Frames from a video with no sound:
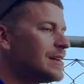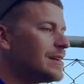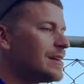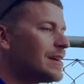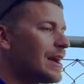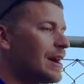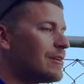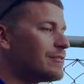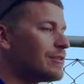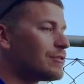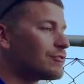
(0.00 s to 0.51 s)

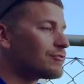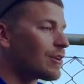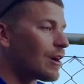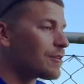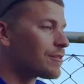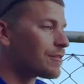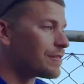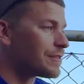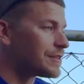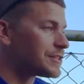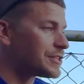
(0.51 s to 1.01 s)
a real
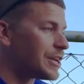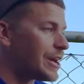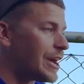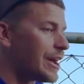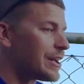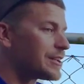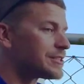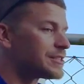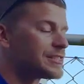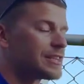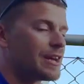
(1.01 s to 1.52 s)
growth of the
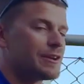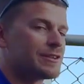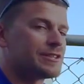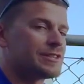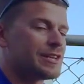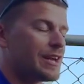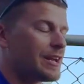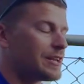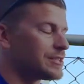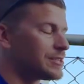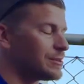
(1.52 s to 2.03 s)
church. So a
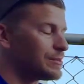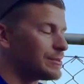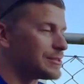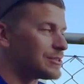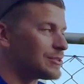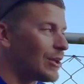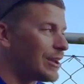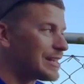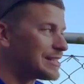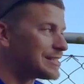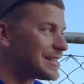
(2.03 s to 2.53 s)
church that was
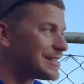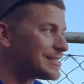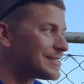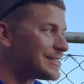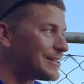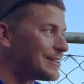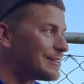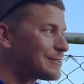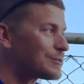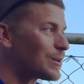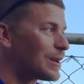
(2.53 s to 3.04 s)

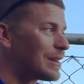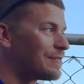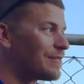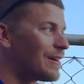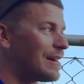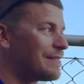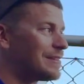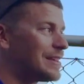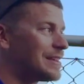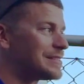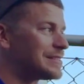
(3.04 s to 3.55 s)
non-existent
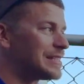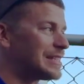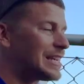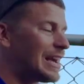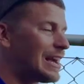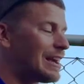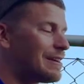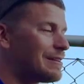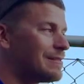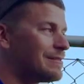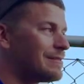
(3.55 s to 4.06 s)
25 years
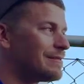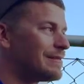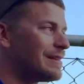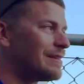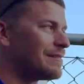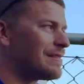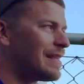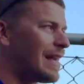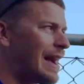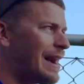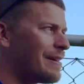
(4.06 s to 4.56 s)
ago
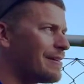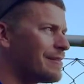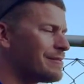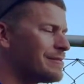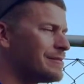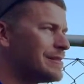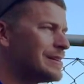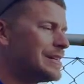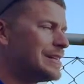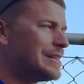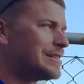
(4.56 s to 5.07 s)
is now
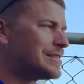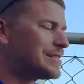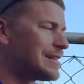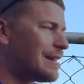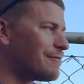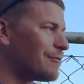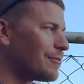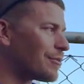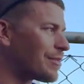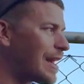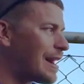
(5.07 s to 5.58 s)

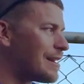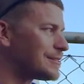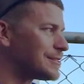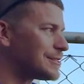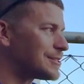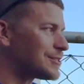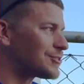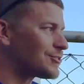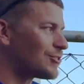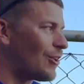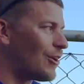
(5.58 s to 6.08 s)
several thousand
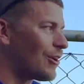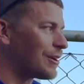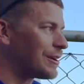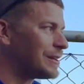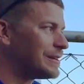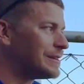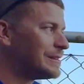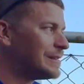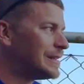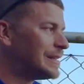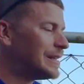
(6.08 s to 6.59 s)
strong.
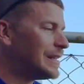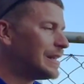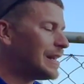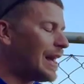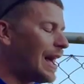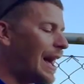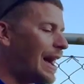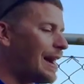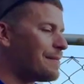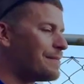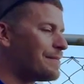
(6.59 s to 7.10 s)

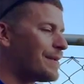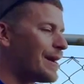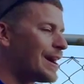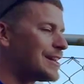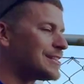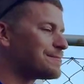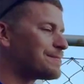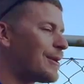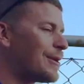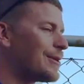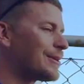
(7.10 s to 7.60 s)
I
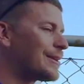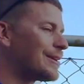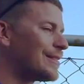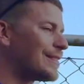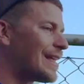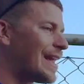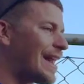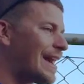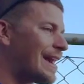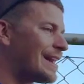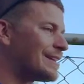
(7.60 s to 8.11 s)
spoke at
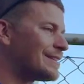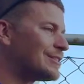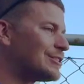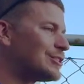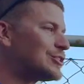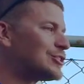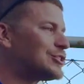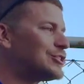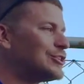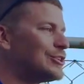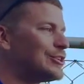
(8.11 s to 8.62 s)
their
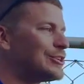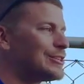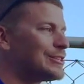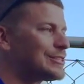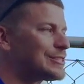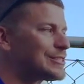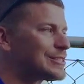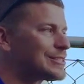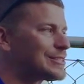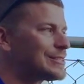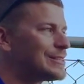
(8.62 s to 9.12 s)

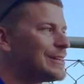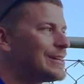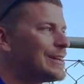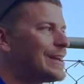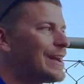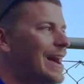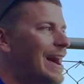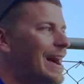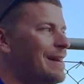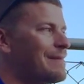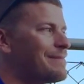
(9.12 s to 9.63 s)
students'
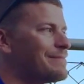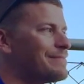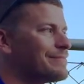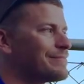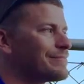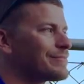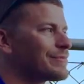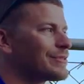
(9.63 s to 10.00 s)
kind